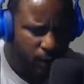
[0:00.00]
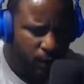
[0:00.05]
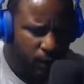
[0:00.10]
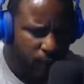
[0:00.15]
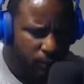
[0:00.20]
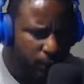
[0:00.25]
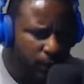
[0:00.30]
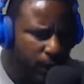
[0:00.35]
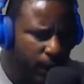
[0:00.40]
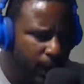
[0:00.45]

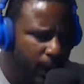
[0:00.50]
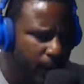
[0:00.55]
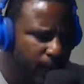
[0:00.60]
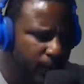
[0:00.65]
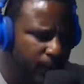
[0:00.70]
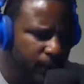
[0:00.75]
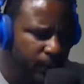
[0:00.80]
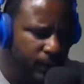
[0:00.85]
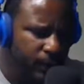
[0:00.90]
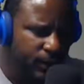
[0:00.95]

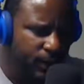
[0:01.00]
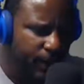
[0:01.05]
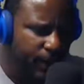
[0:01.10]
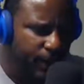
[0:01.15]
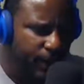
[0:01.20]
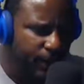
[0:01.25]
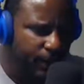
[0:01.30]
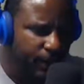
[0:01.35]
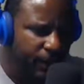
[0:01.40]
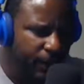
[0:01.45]
it's
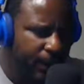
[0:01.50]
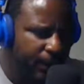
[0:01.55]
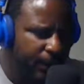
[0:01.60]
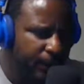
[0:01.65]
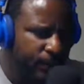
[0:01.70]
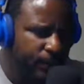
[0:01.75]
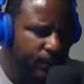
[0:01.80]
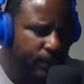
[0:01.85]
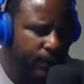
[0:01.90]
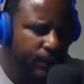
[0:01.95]
like it
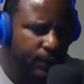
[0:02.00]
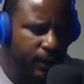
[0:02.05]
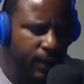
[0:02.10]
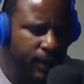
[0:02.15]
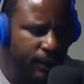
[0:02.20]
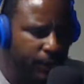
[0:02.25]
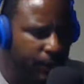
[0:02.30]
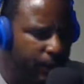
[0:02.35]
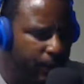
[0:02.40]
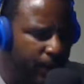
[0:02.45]
makes
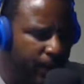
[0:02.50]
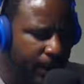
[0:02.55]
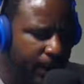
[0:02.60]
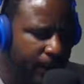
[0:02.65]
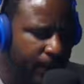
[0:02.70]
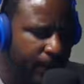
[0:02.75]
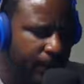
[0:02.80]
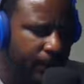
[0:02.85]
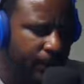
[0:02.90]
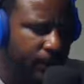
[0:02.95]

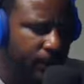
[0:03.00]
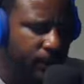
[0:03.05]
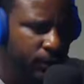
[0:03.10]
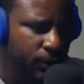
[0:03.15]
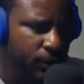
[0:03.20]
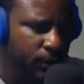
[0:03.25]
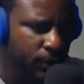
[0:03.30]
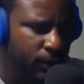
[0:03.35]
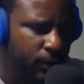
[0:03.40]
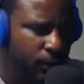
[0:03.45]
everybody
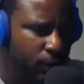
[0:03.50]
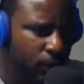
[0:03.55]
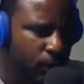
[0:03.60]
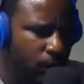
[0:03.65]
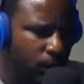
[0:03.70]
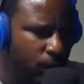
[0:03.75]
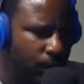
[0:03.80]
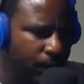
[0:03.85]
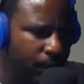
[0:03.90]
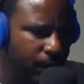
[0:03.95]

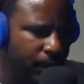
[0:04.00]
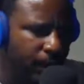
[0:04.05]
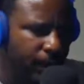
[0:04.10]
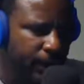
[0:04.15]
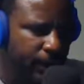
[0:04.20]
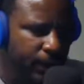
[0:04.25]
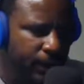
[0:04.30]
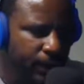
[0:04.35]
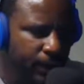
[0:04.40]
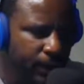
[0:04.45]

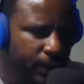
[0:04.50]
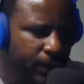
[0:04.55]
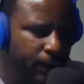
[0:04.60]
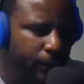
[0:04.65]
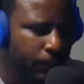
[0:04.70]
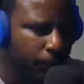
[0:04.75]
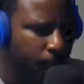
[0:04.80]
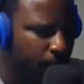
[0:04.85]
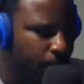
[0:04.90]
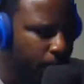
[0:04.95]
be in a
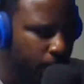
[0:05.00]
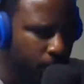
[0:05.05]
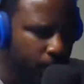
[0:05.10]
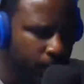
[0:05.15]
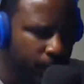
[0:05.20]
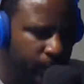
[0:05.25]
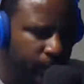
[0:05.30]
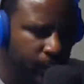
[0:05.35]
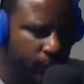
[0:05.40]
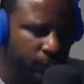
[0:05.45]
bubble
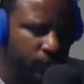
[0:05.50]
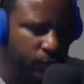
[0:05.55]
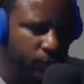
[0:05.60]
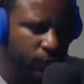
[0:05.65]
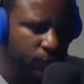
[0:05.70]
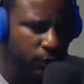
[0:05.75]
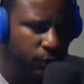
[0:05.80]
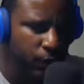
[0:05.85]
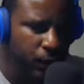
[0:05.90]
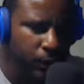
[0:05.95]
because you
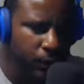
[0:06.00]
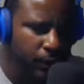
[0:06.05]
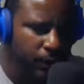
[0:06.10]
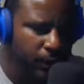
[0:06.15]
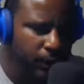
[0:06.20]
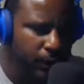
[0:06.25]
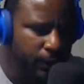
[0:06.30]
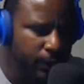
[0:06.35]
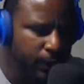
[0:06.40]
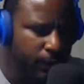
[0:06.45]
start to get,